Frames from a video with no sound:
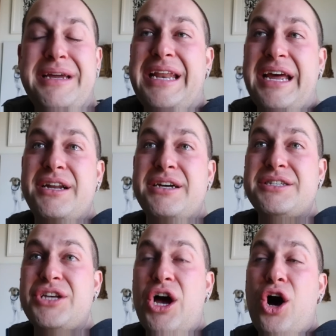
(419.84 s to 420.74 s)
my Nana
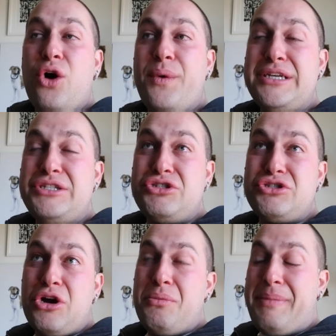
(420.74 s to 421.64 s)
is always
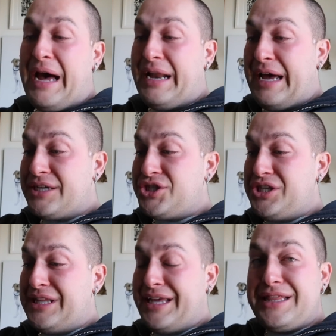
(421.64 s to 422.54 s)
so badass.
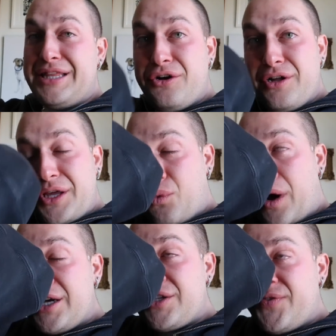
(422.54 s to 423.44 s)
She like literally
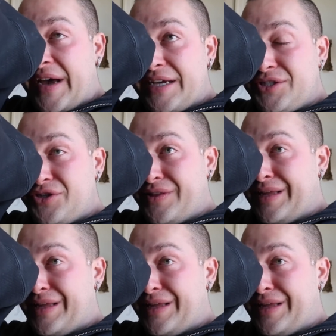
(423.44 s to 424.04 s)
walks faster